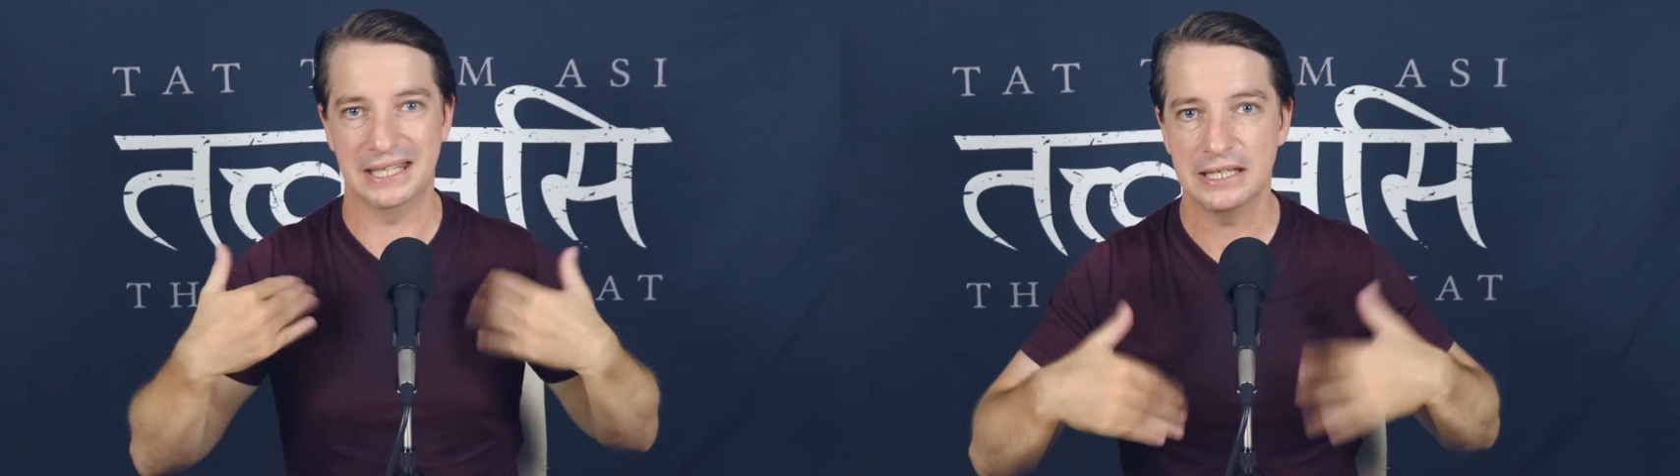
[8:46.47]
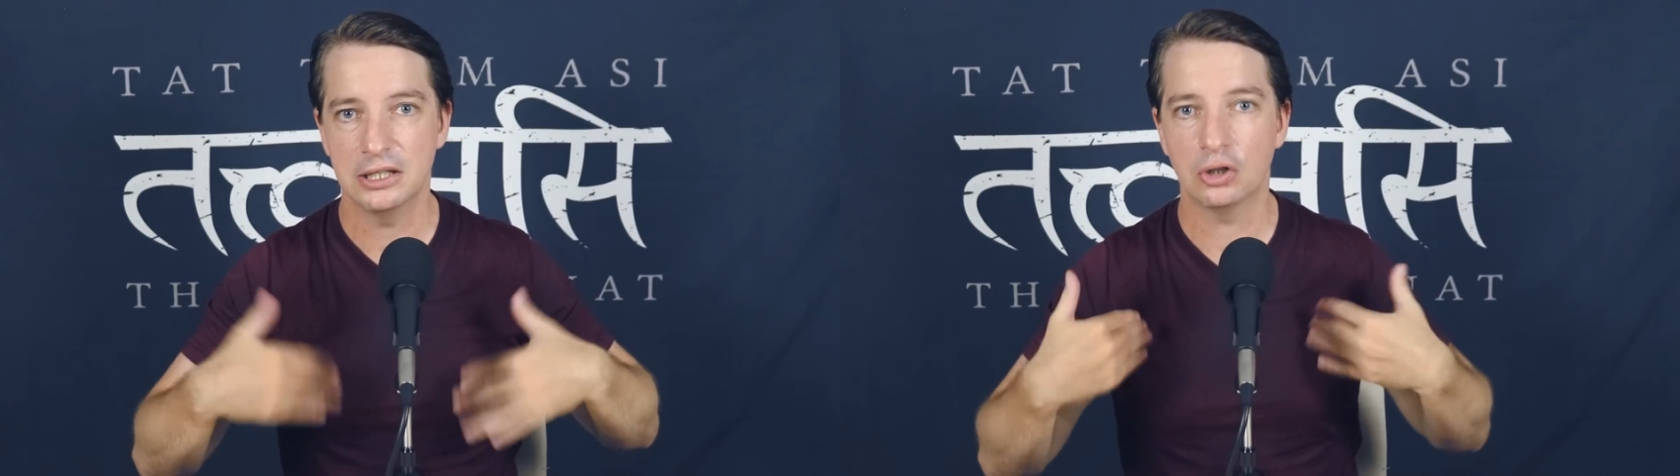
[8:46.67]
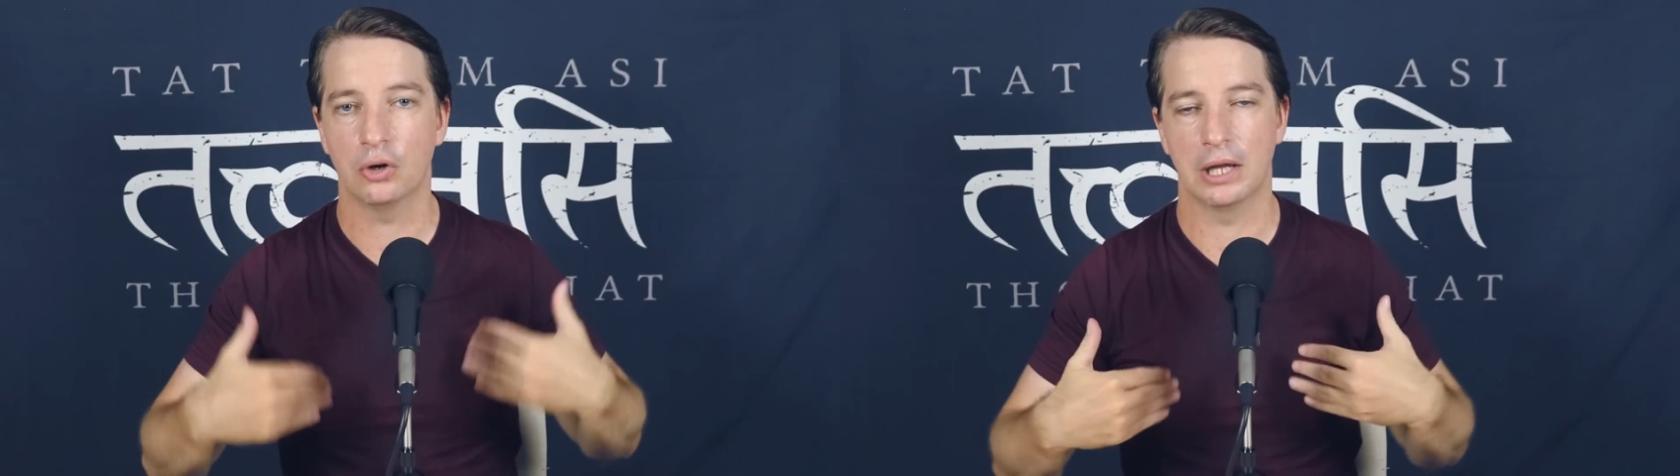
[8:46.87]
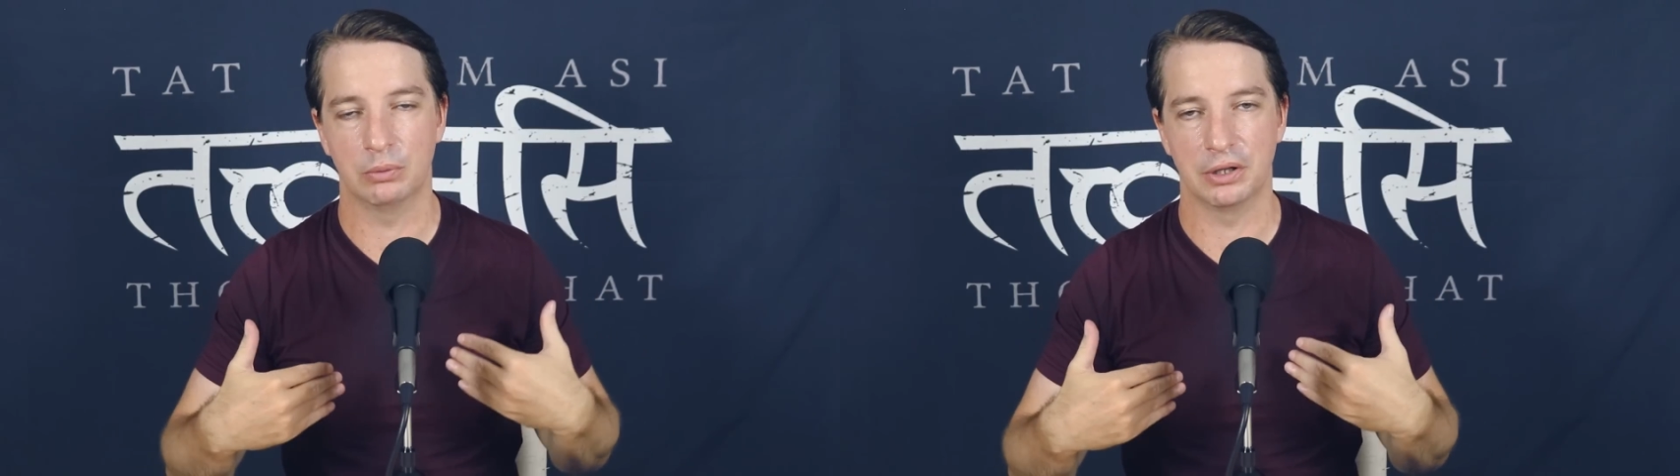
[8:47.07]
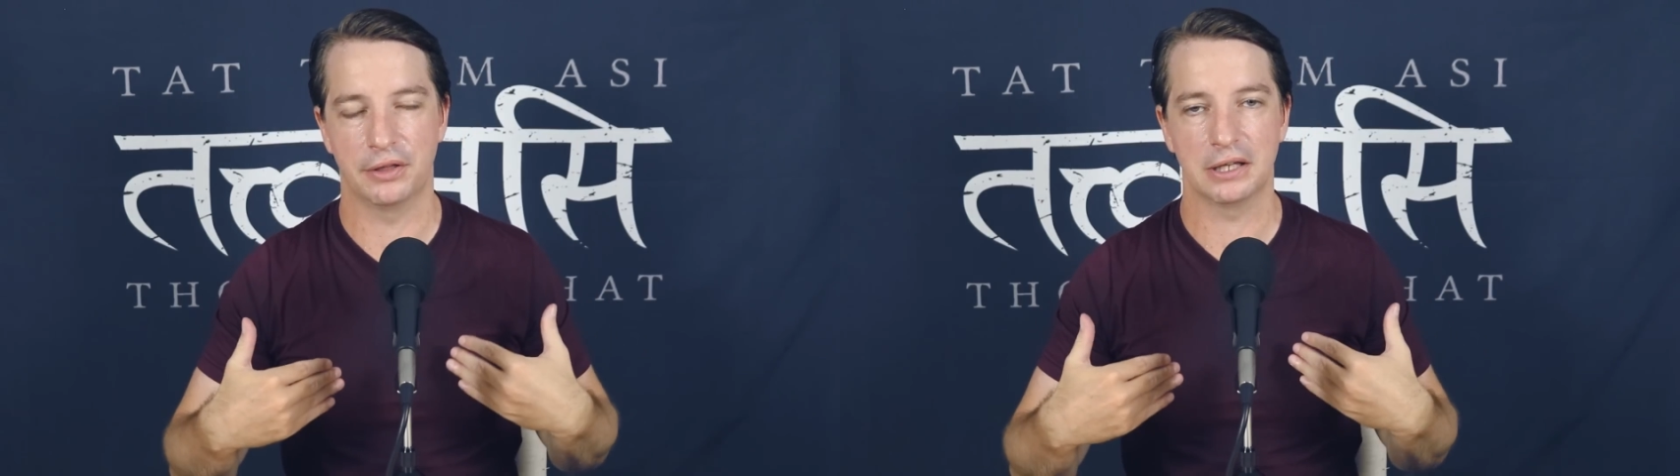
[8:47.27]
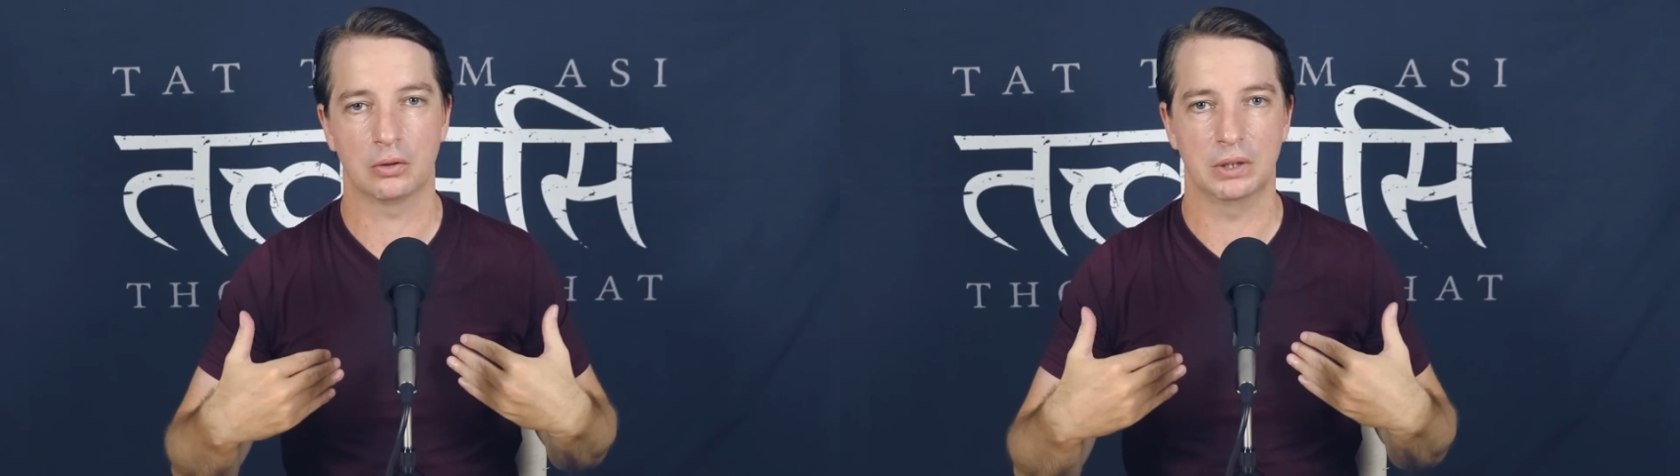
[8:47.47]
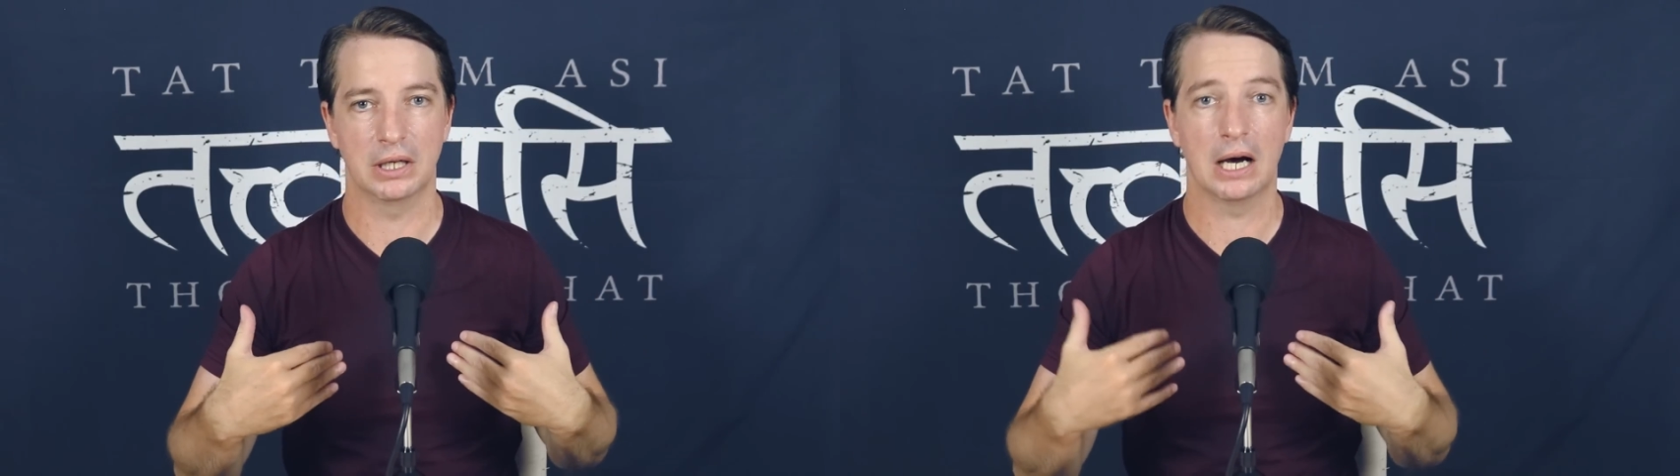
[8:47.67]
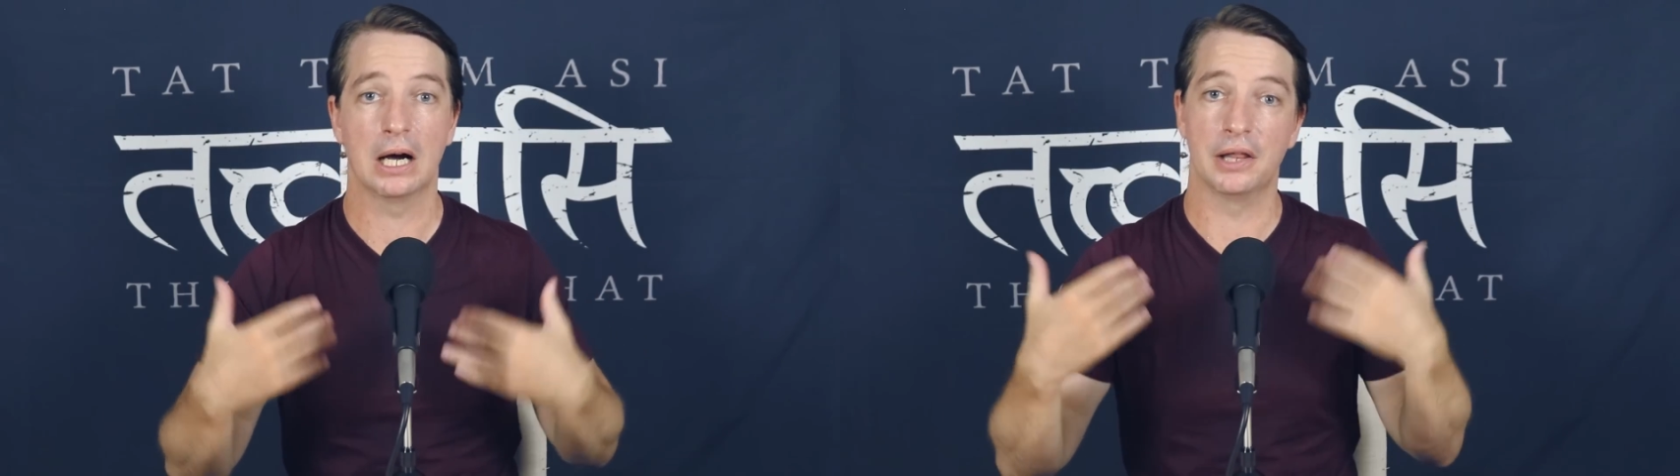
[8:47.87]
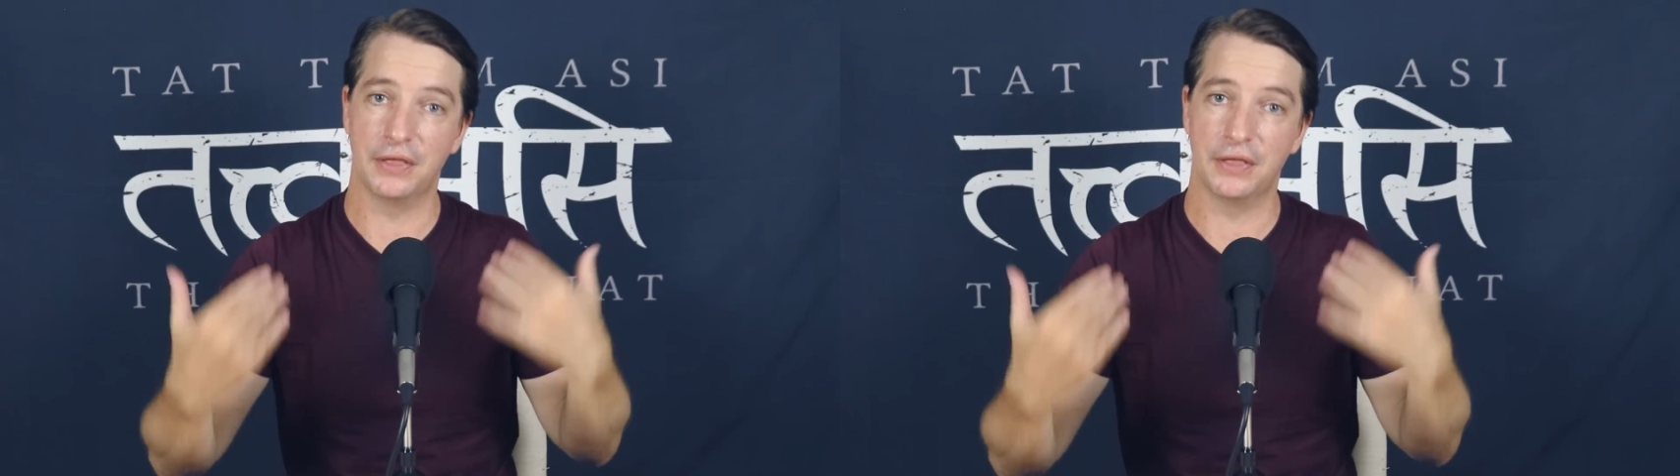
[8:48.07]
ego that we think we are